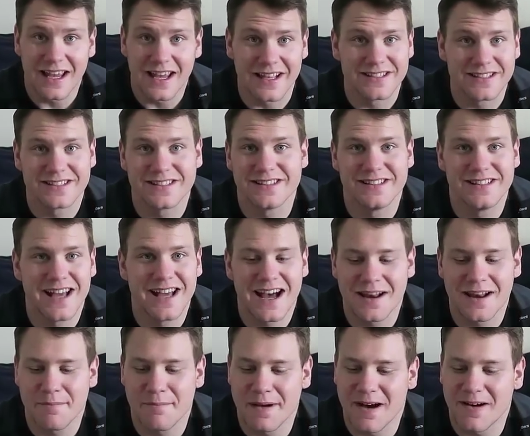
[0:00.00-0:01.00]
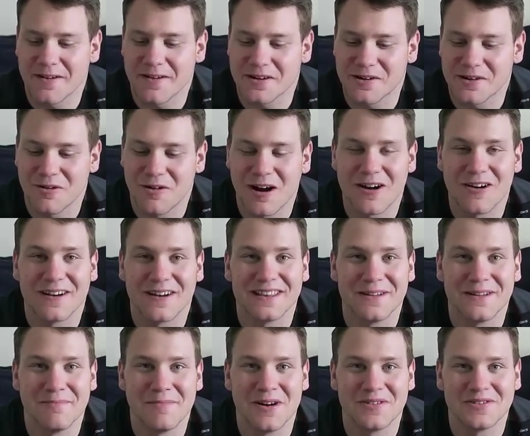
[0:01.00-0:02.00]
It's not about acquiring
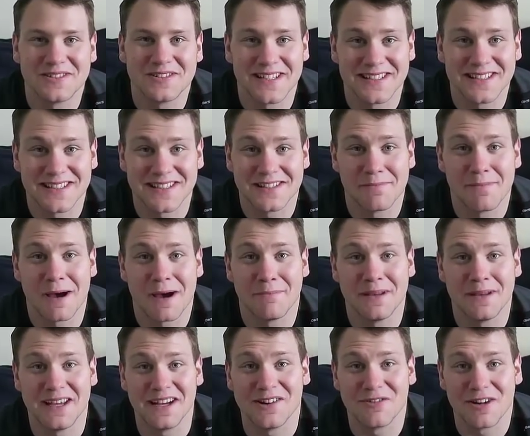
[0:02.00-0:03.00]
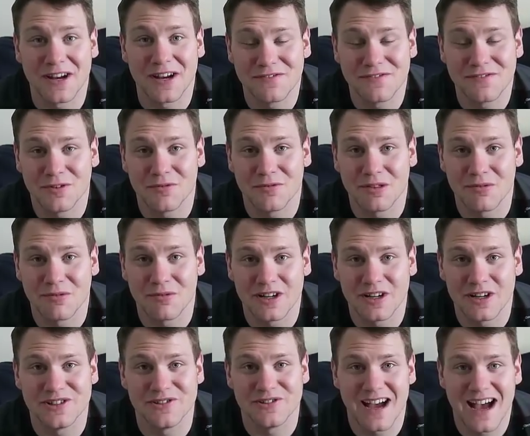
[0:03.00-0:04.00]
the most things. It's about being grateful with
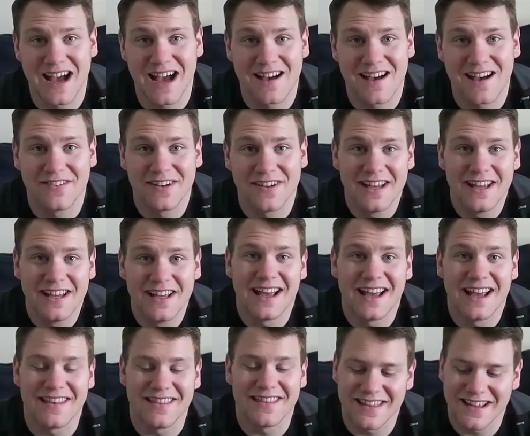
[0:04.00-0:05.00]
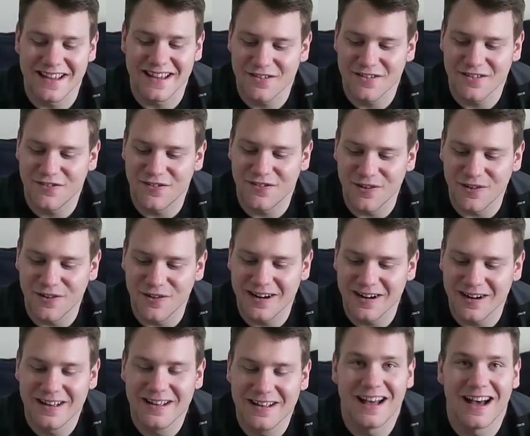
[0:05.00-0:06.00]
what you have. And
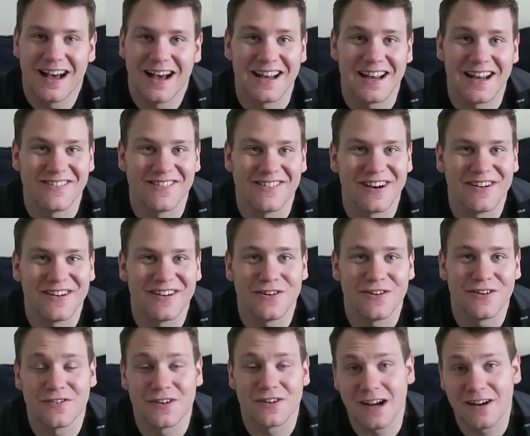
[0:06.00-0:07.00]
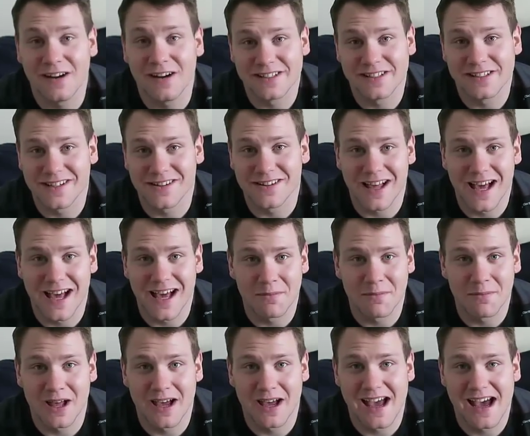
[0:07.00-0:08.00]
therefore, I am grateful for every single
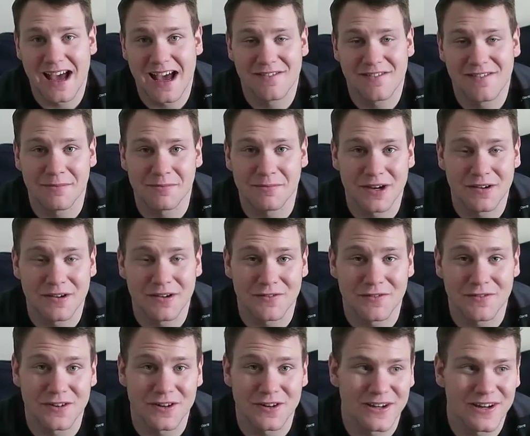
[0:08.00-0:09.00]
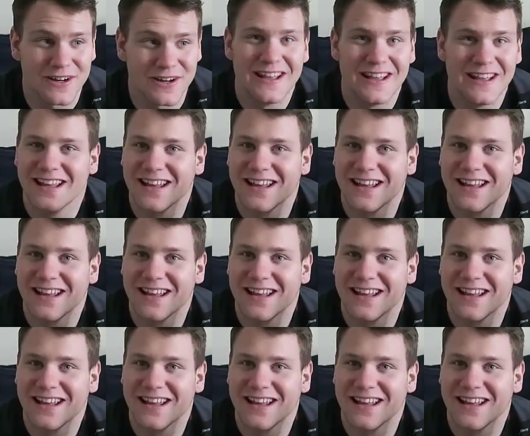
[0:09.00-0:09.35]
animal I have. I'm grateful for